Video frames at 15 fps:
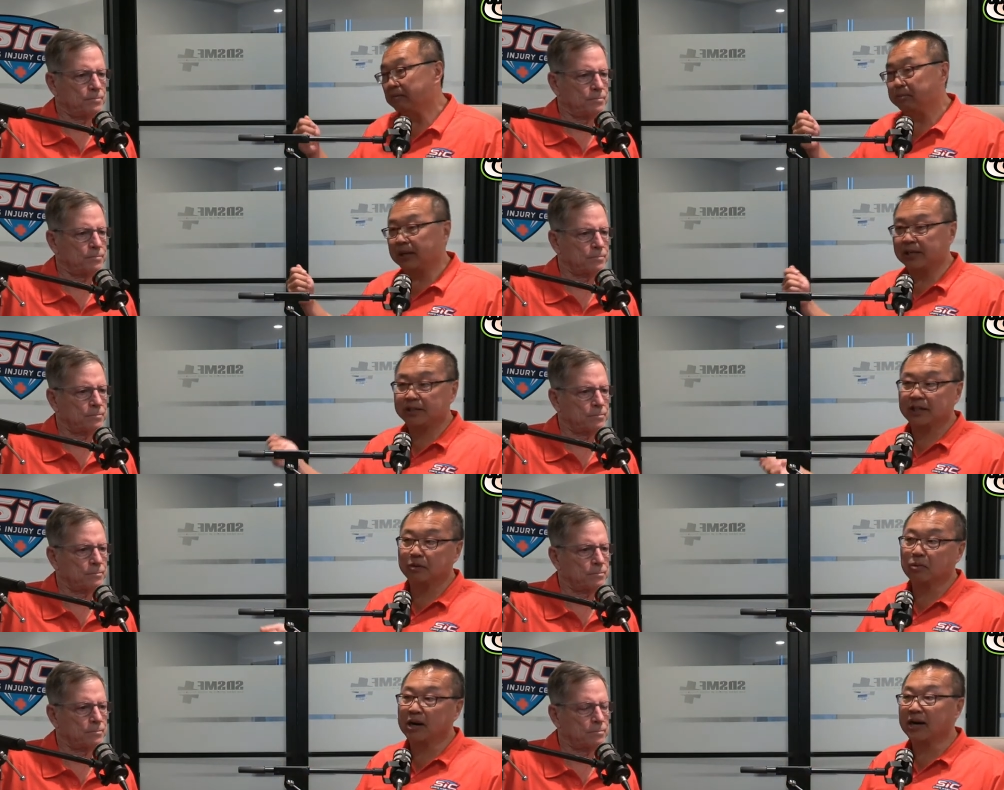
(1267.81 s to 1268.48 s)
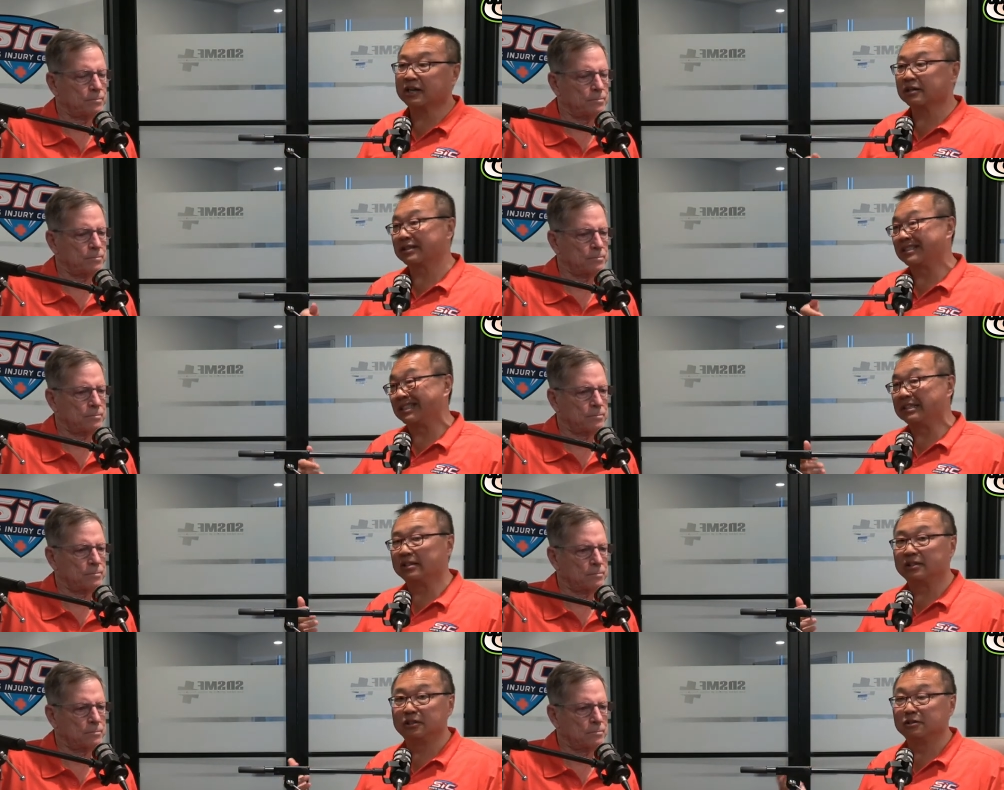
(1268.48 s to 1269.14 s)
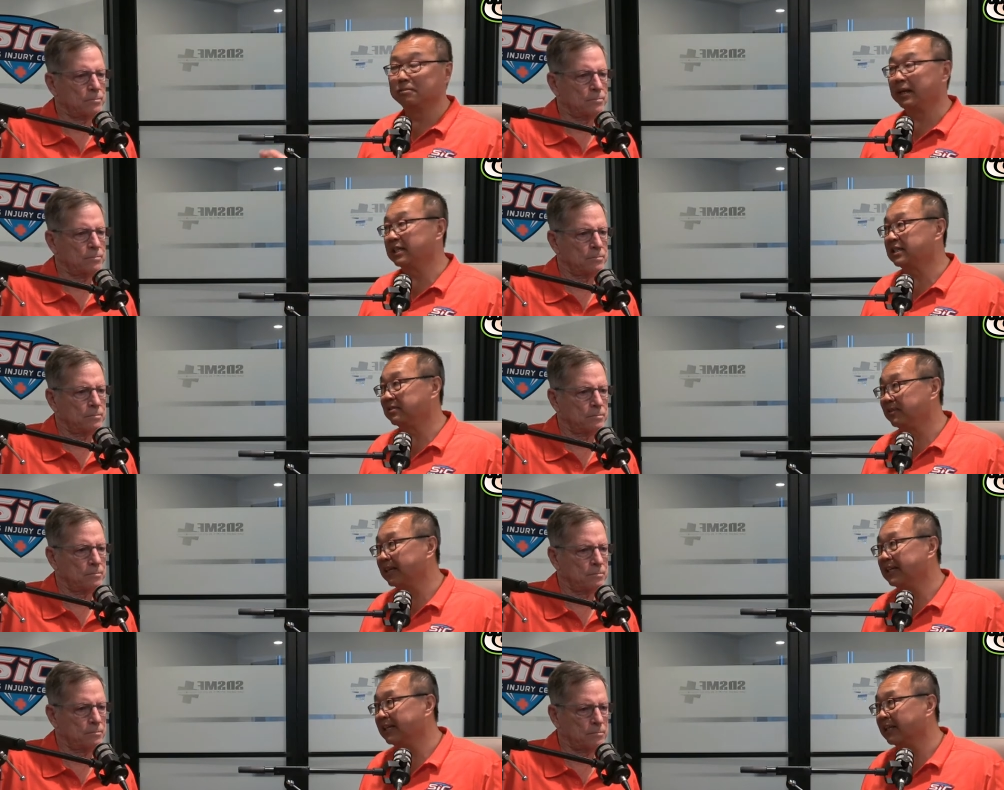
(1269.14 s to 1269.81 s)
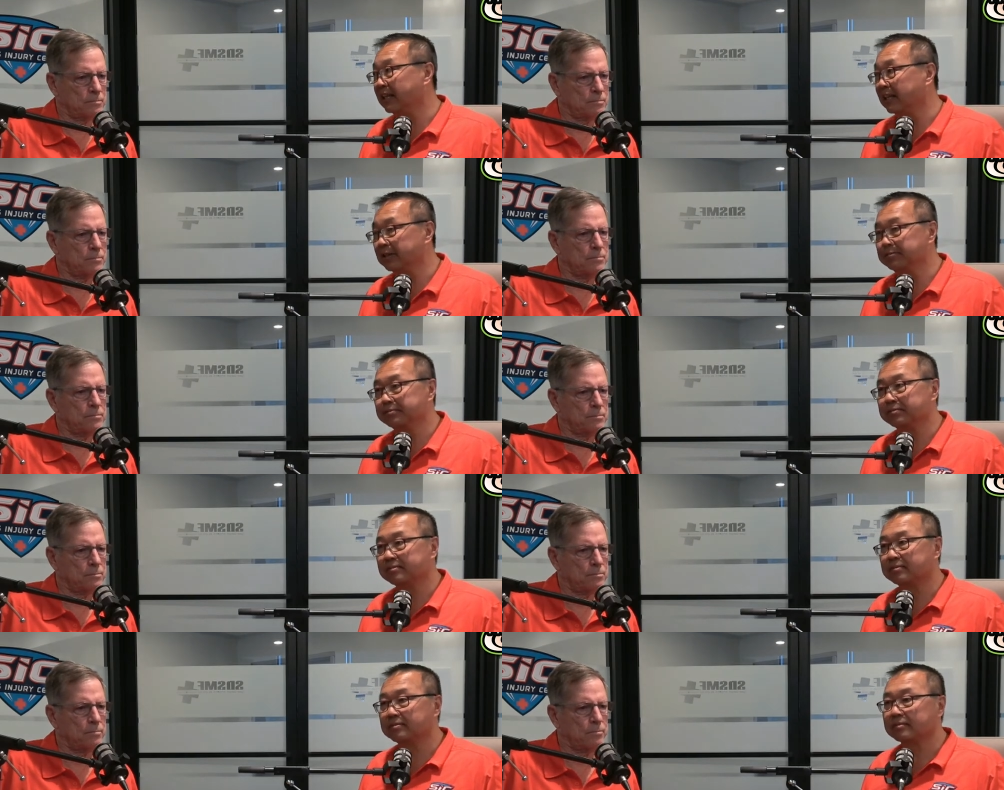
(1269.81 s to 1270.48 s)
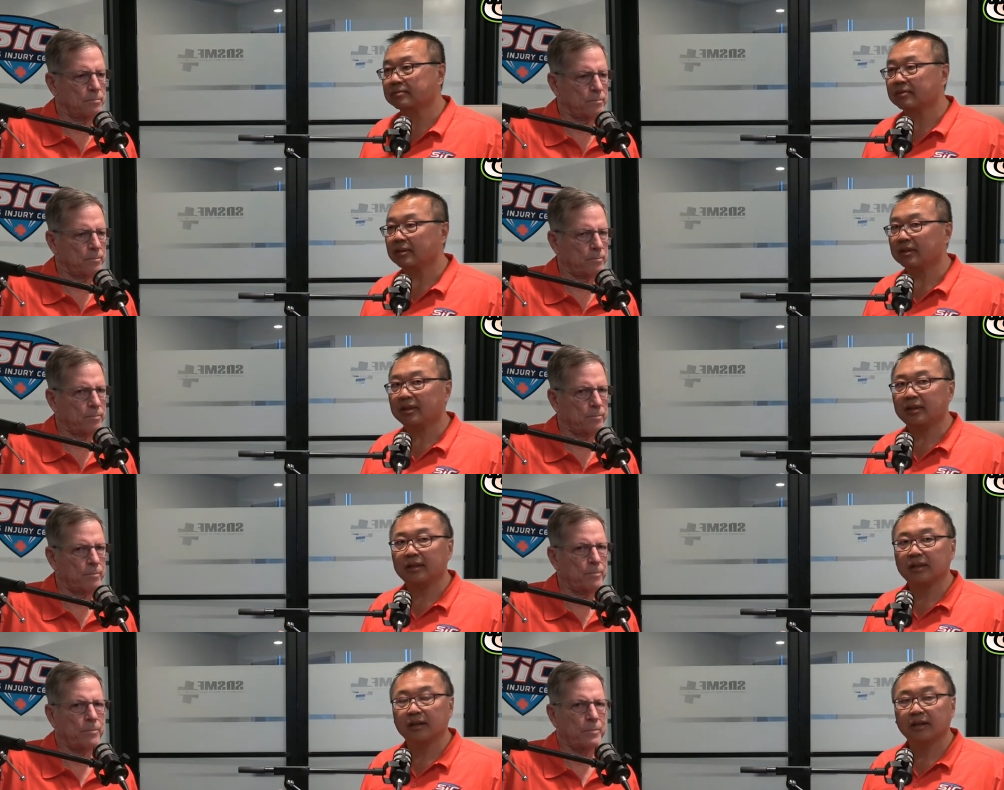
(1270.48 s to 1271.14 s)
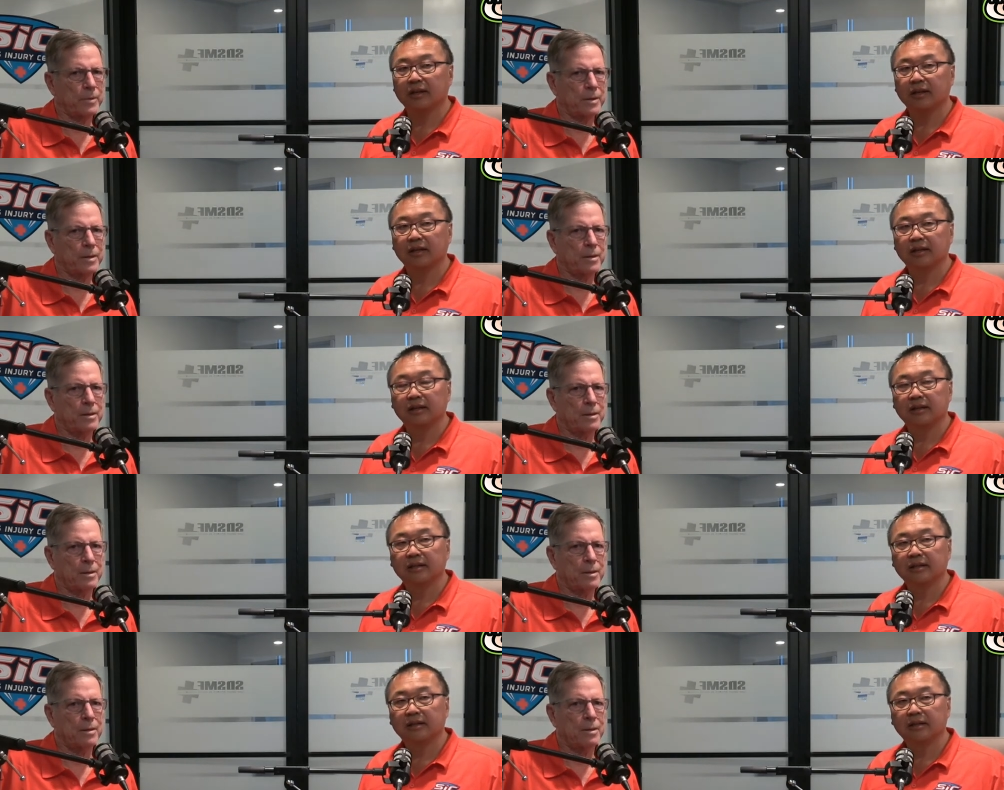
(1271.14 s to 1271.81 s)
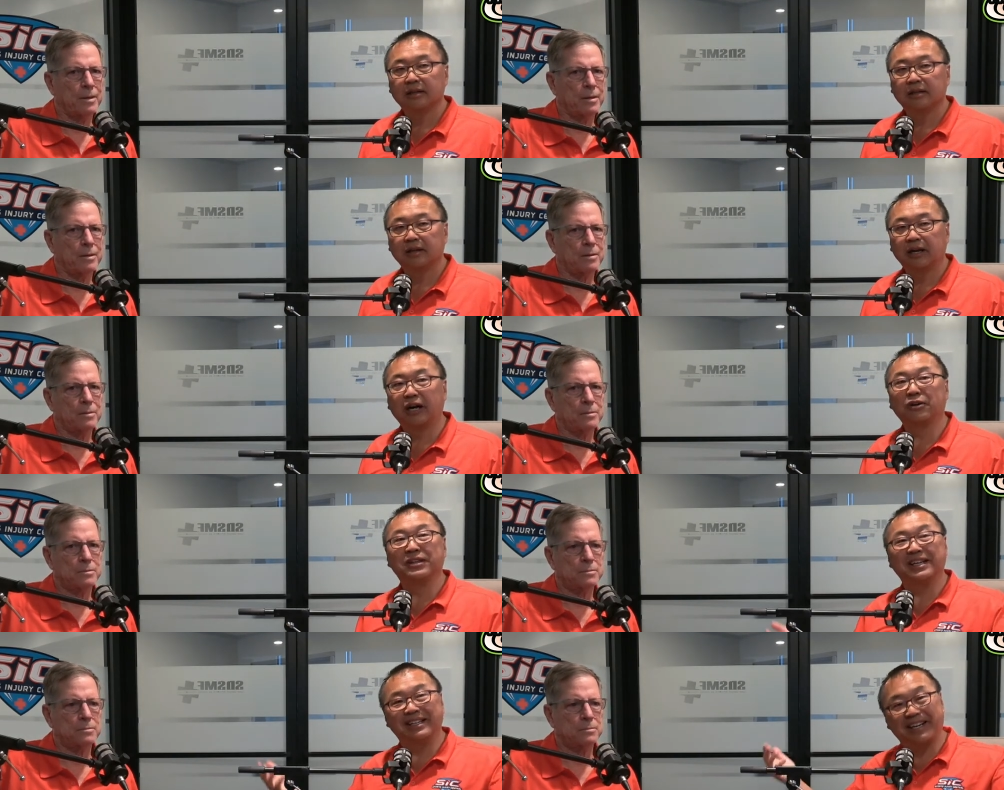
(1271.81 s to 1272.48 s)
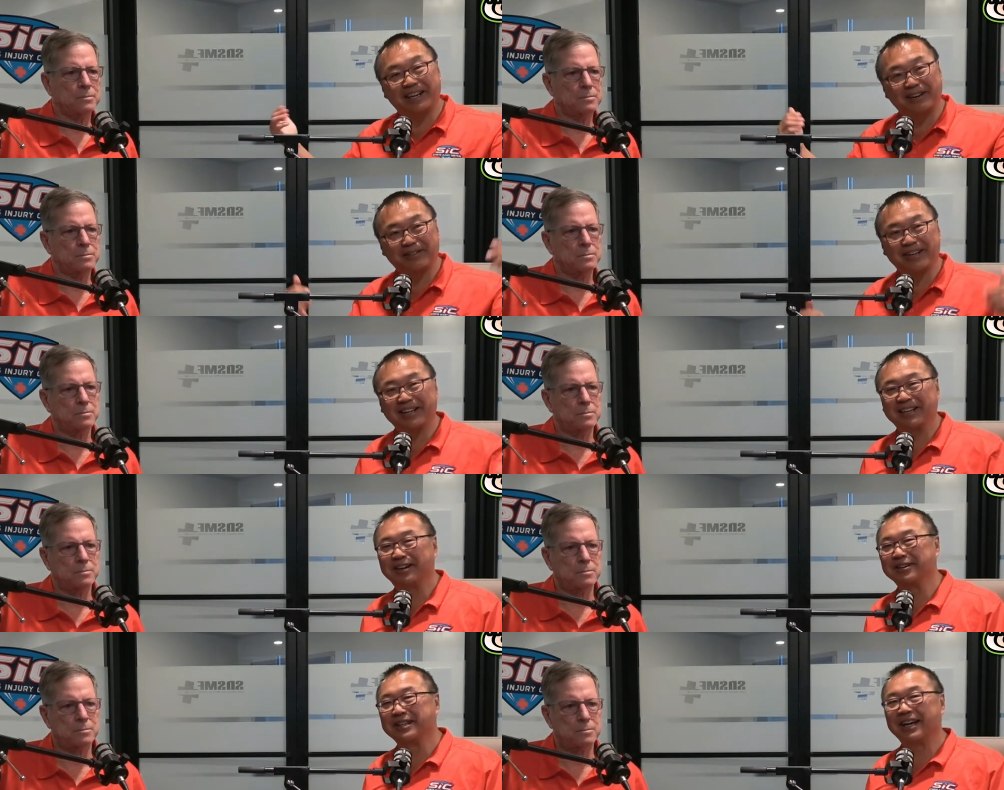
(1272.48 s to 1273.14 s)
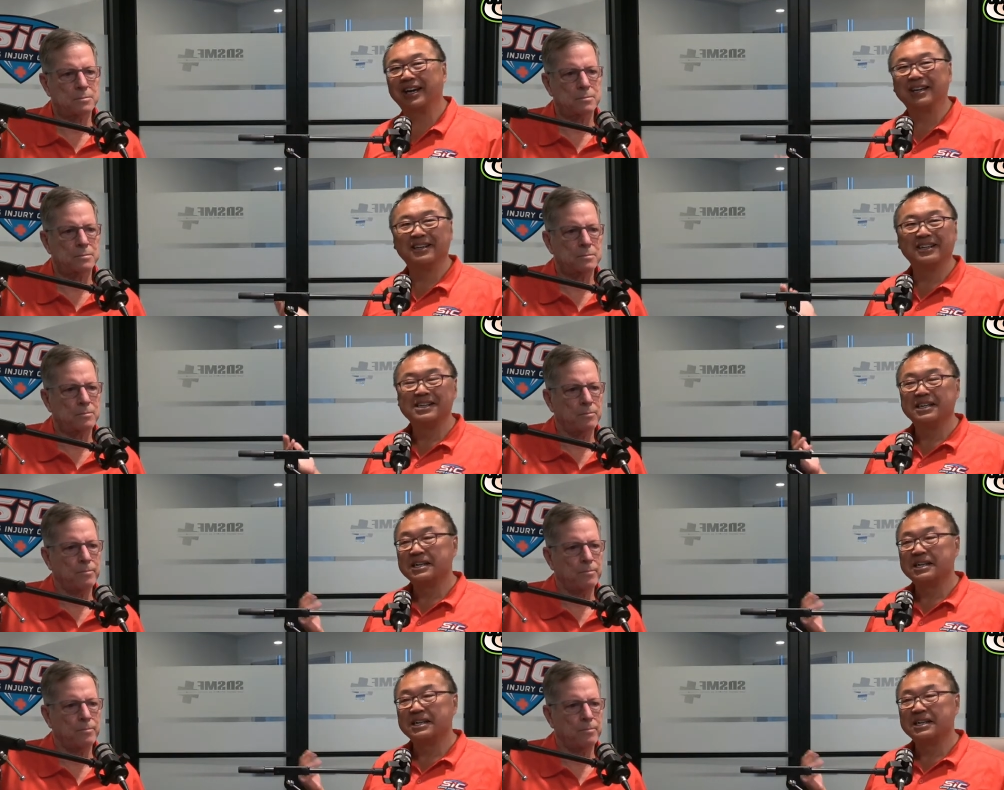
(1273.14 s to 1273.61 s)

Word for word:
Speaker 1: PJ Walker didn't do much of anything. They named PJ the starter this. Oh, they did already. Okay.